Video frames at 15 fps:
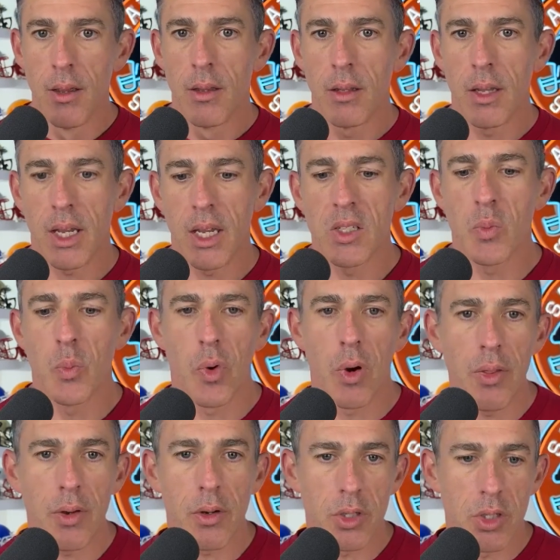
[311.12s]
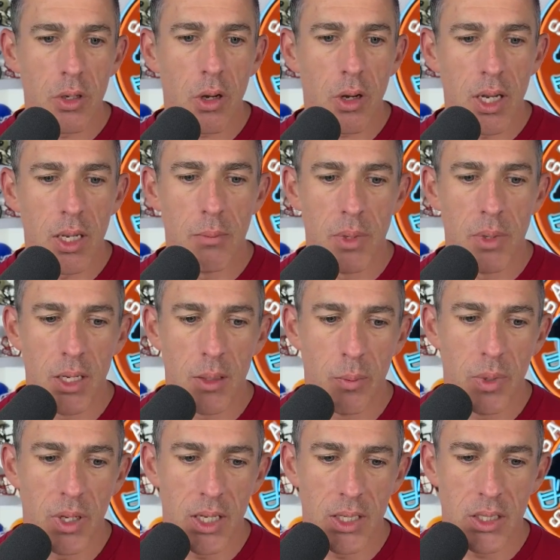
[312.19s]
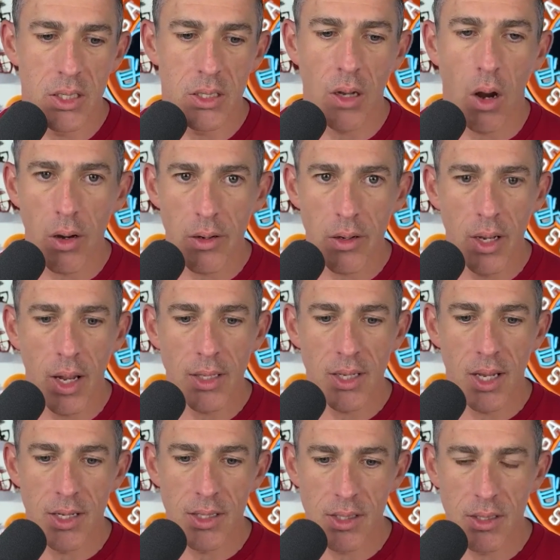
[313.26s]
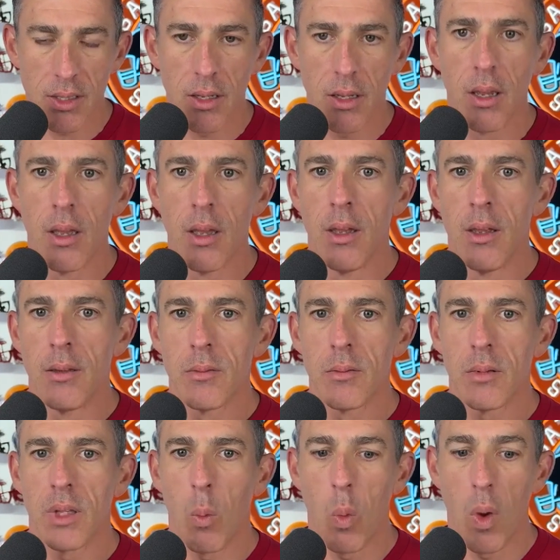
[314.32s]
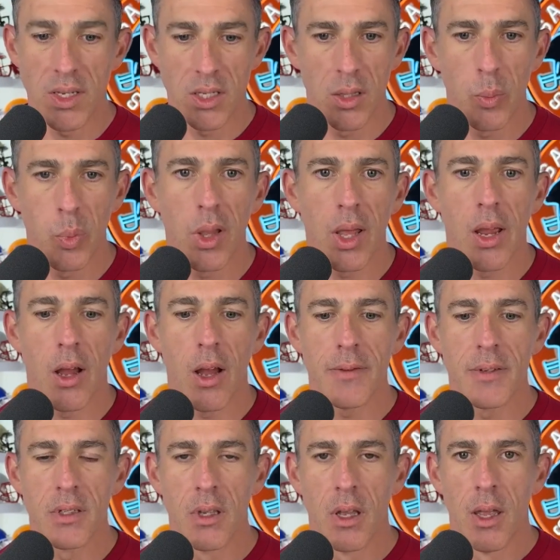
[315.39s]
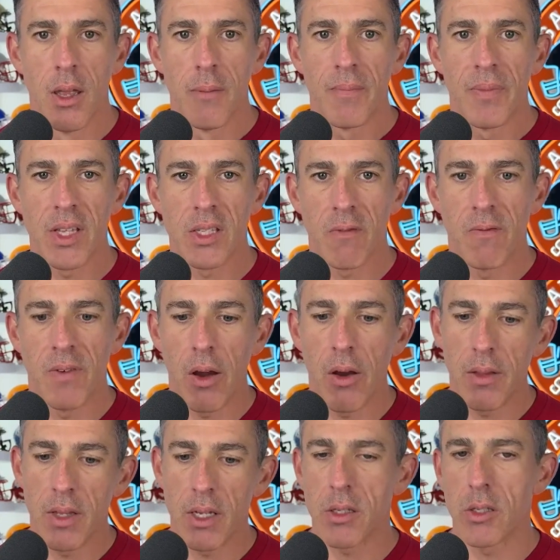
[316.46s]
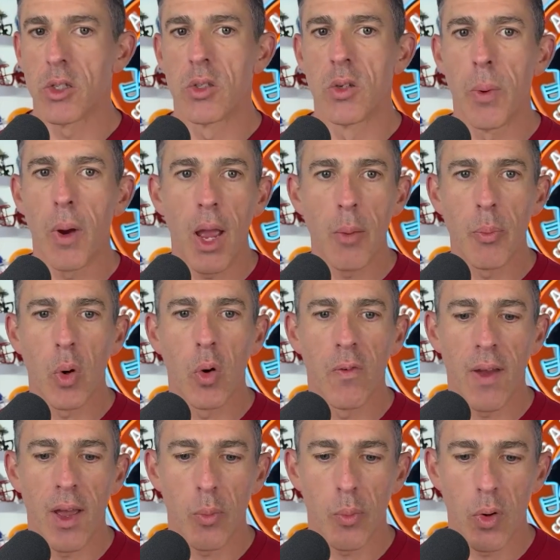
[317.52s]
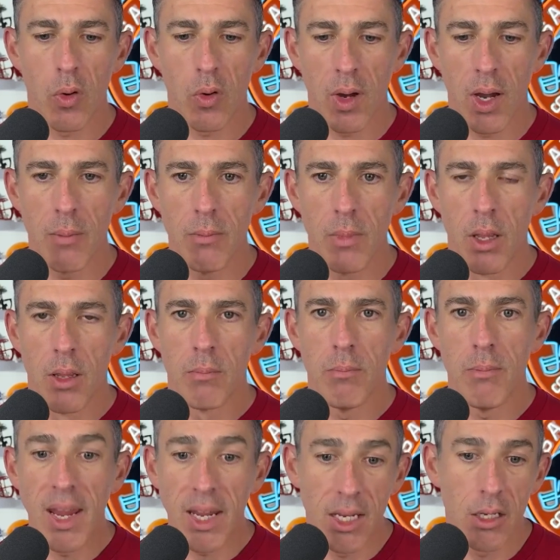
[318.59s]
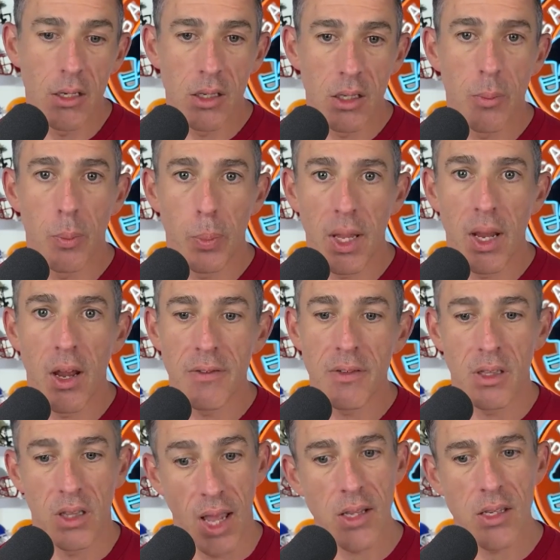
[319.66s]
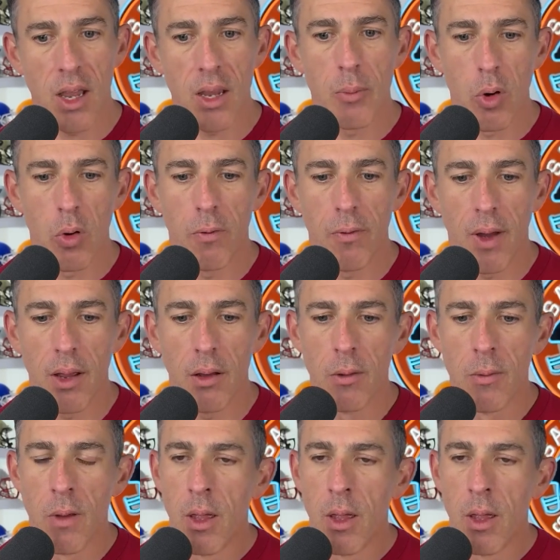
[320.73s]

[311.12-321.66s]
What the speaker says: Like his brother, sure, he started at Tennessee. They went to the playoffs. That's a super high profile program. Making it to the playoffs, that's high profile.